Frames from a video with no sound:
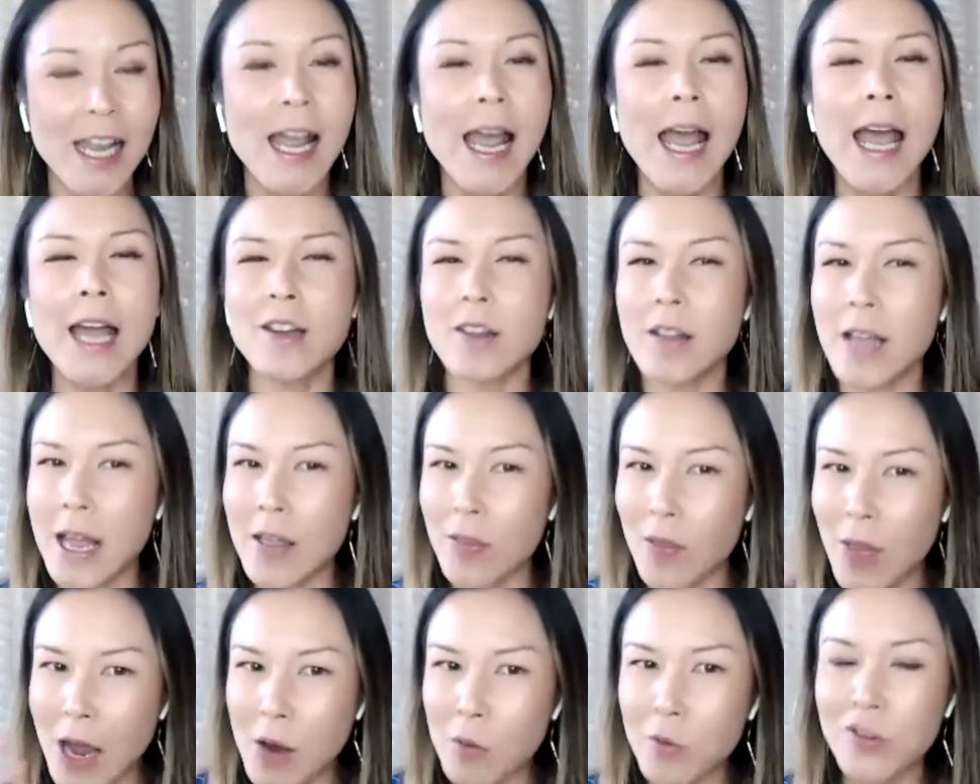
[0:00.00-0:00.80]
And
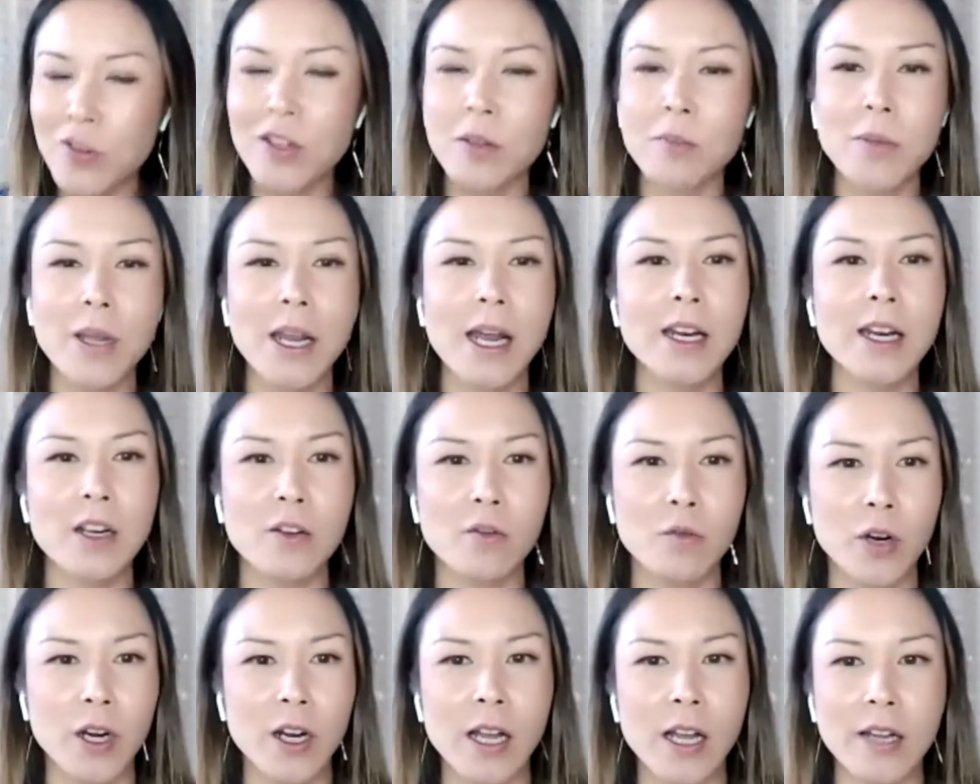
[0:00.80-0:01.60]
and that was something I
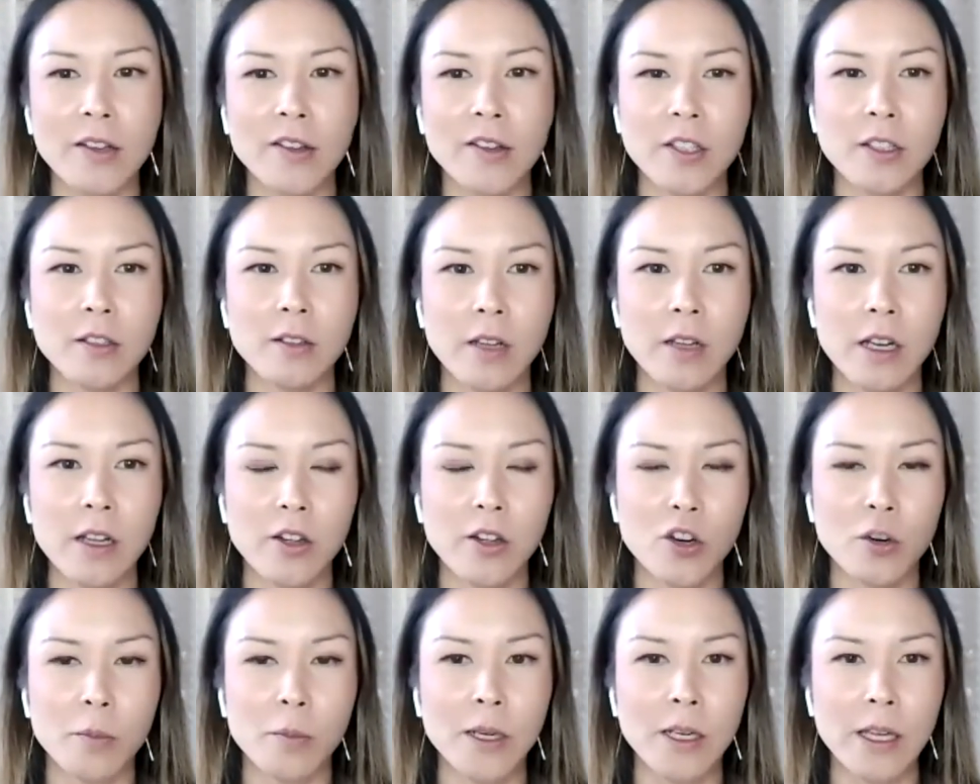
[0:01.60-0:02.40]
didn't realize till a
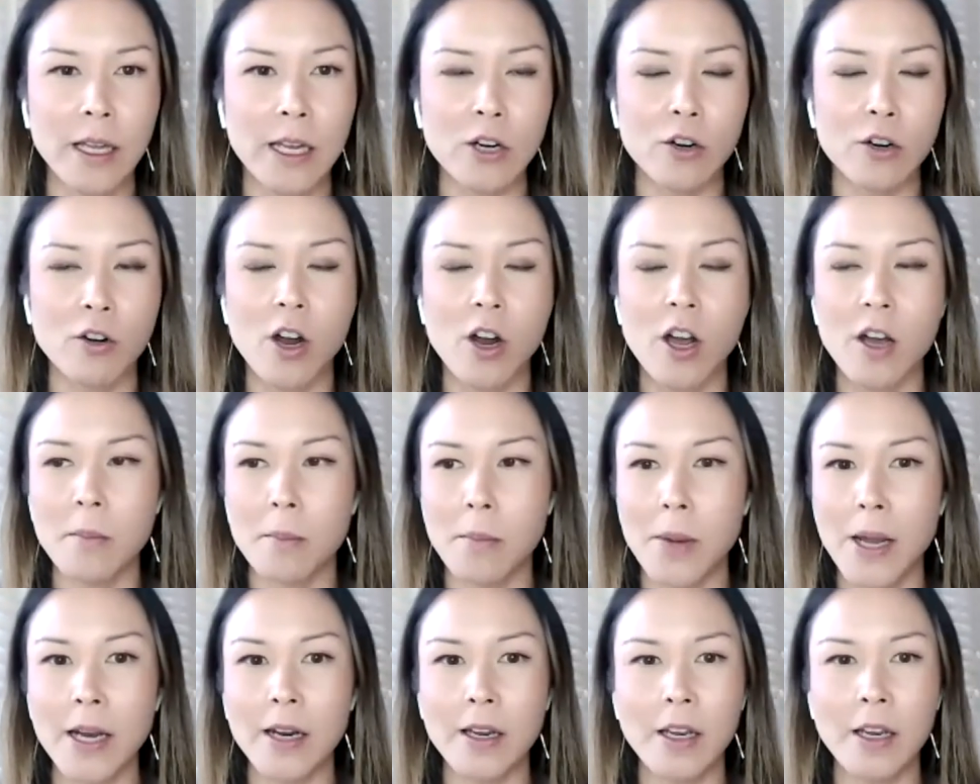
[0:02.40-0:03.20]
little bit later on,
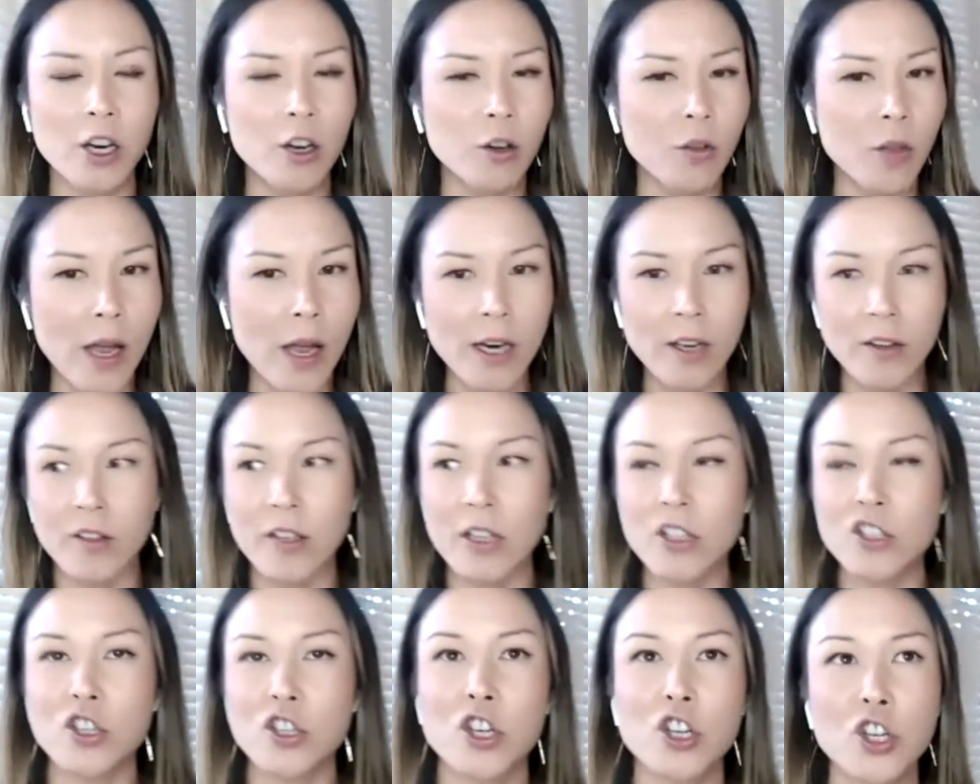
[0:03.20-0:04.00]
but you know, that is
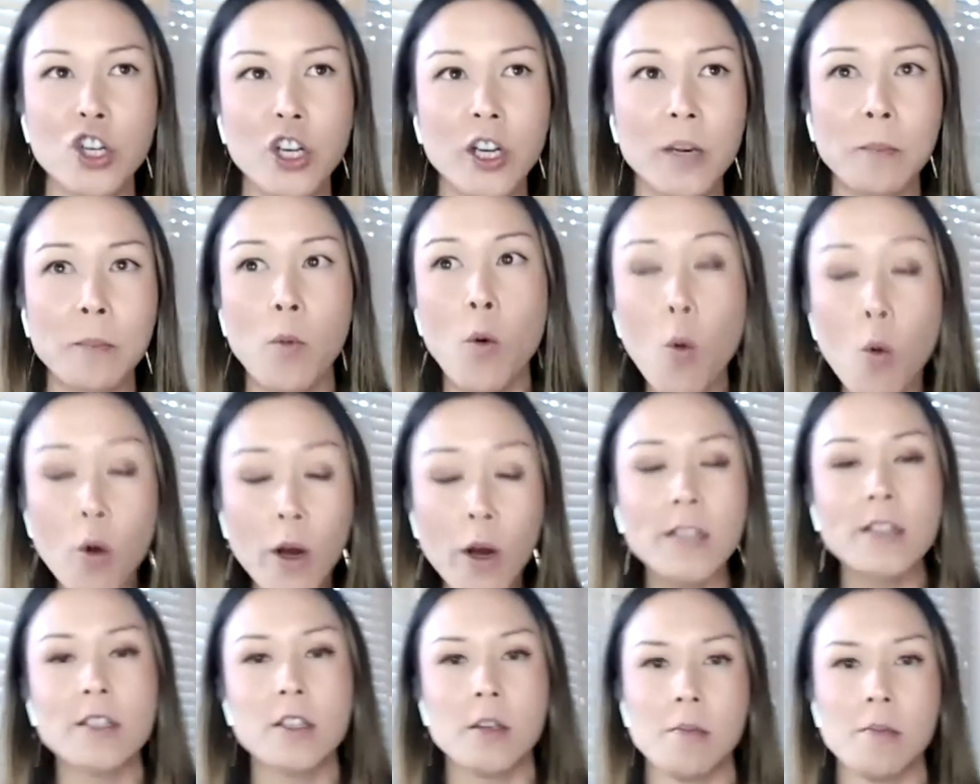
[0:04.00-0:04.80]
such a good
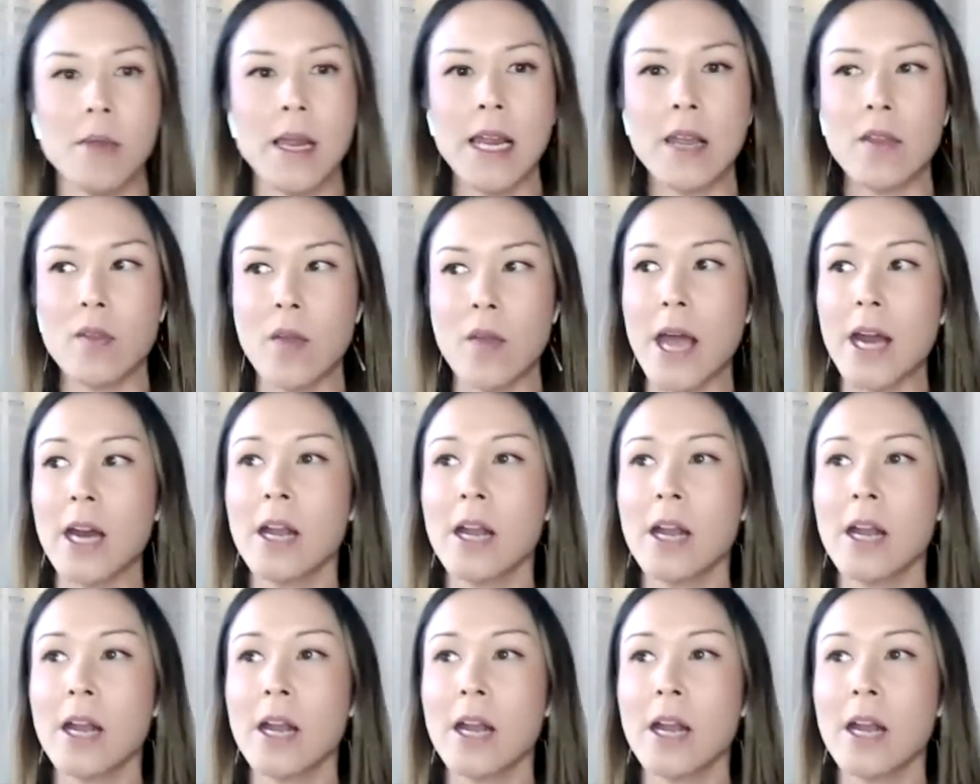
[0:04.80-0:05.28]
point to make